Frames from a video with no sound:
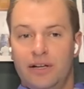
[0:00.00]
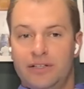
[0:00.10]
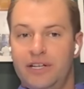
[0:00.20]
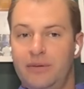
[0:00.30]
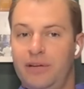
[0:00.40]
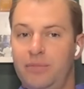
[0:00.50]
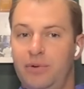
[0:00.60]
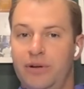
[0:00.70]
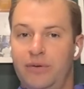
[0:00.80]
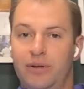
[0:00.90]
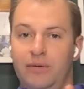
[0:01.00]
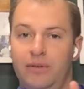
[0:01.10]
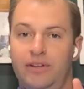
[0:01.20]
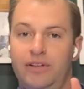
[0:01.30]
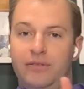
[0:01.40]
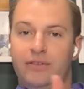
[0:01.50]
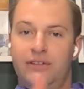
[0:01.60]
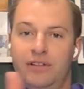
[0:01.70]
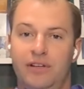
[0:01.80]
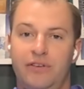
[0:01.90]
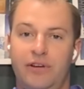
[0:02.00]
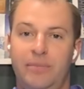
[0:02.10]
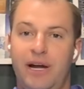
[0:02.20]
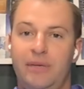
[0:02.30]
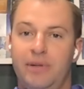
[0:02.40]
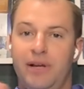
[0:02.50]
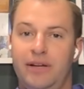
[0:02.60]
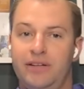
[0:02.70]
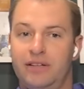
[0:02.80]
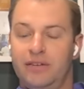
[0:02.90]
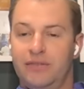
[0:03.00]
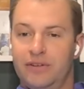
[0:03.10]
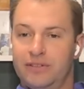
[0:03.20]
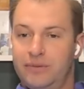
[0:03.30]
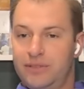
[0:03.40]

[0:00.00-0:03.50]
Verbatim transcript: there's going to be a point where the delivery pipeline delivers,